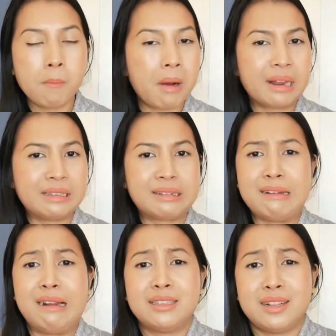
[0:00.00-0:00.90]
Mine is
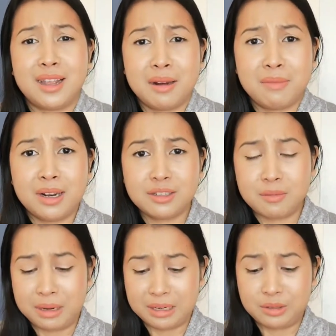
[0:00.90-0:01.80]
like less than 10 minutes
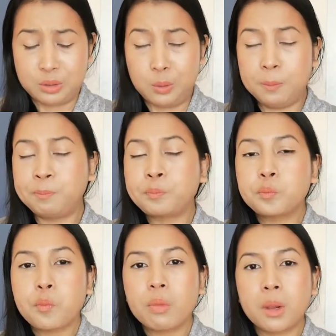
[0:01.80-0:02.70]
to make this soup.
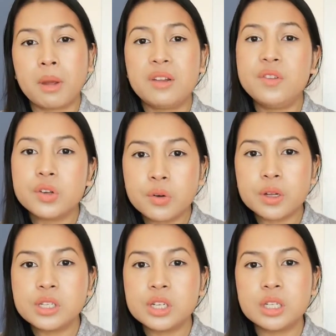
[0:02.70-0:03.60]
But if you cook
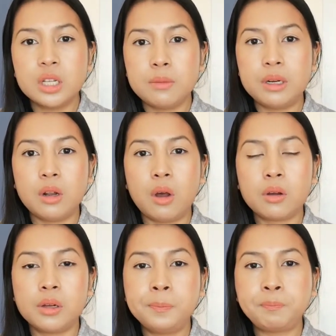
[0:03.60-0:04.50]
it just a little bit
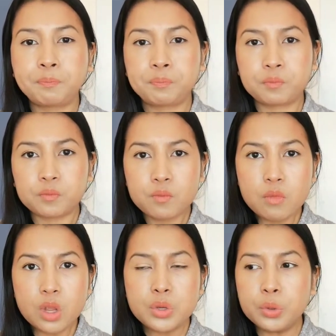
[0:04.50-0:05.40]
longer,
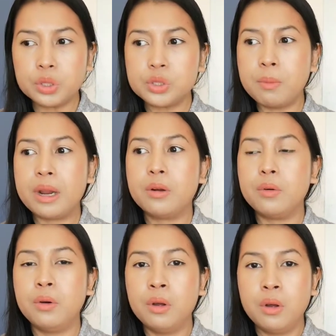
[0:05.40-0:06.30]
your
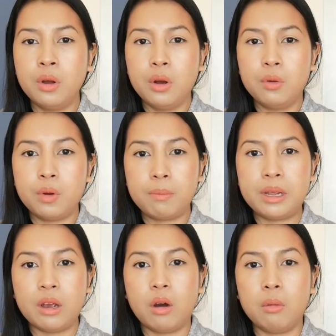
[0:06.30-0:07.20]
tomato would
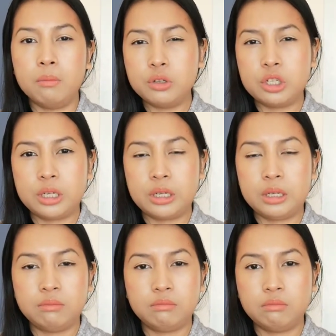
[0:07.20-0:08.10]
be all mush
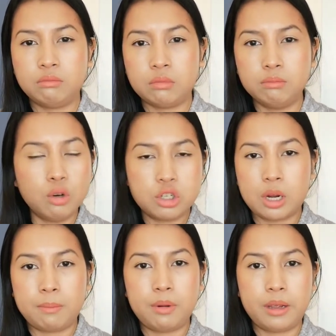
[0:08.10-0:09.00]

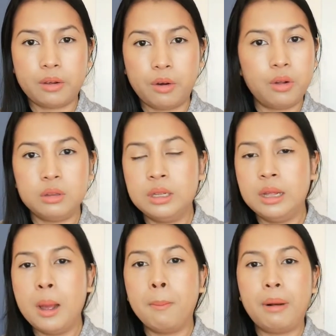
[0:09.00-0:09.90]
up, like all
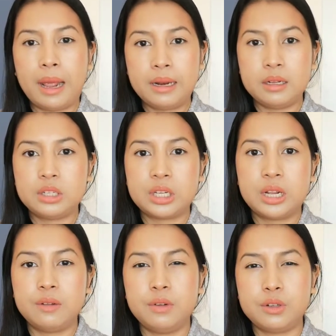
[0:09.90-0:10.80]
blended
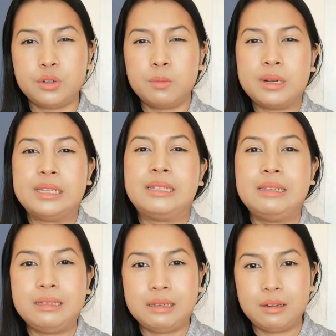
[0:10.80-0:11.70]
together with the soup, and it's
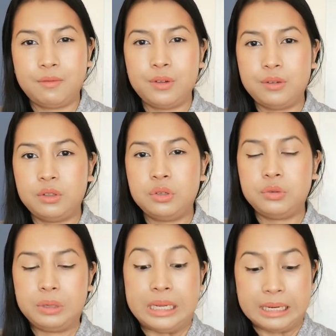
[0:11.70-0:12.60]
easier for you
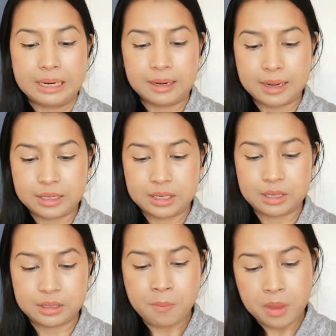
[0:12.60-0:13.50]
to eat and digest.